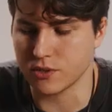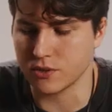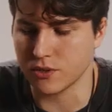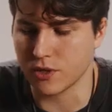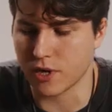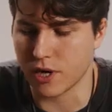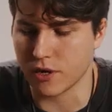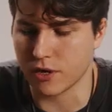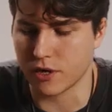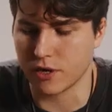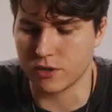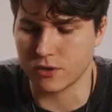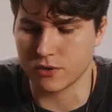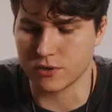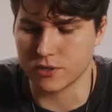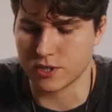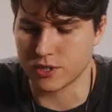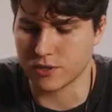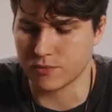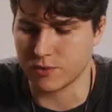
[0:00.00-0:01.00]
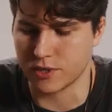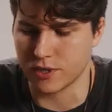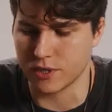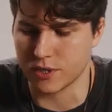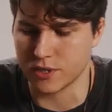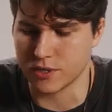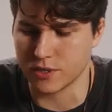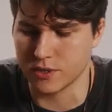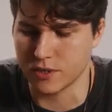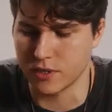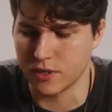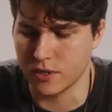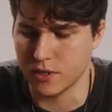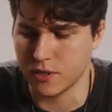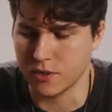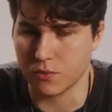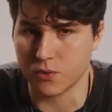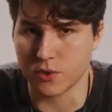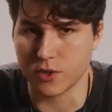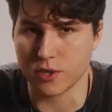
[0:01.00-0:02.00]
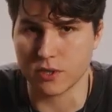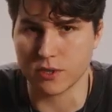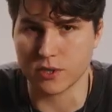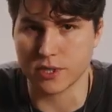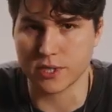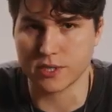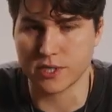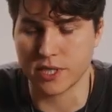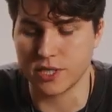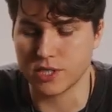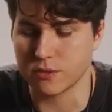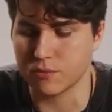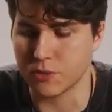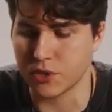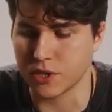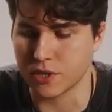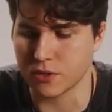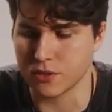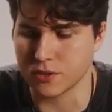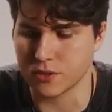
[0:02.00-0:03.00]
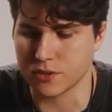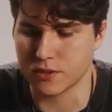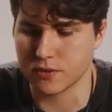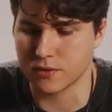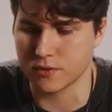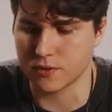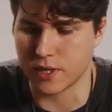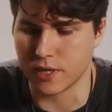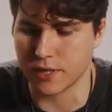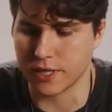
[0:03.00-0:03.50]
reason you hire colorists, is because we are like tastemakers.